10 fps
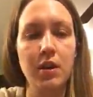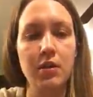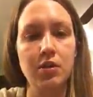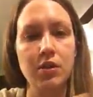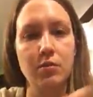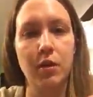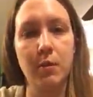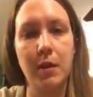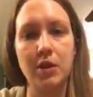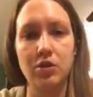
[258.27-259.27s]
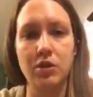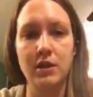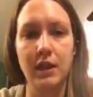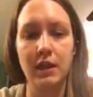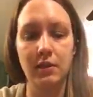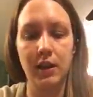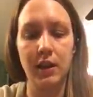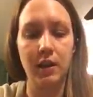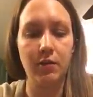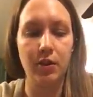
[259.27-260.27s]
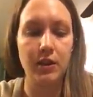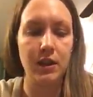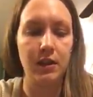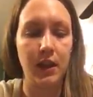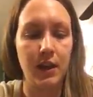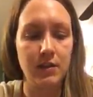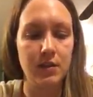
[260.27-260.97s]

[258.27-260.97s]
You just want to make sure it's like clean, and I've already done that.